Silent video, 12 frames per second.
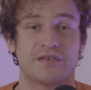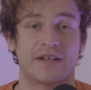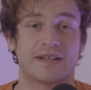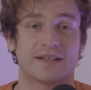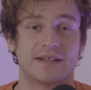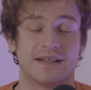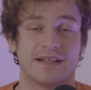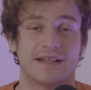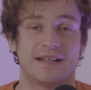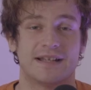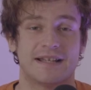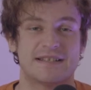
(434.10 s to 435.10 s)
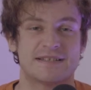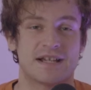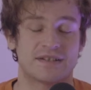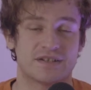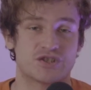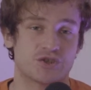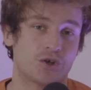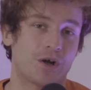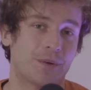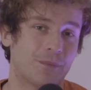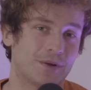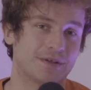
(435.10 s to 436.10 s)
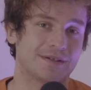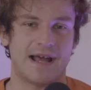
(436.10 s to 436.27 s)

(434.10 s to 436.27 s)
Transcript: think, is that the shot I want?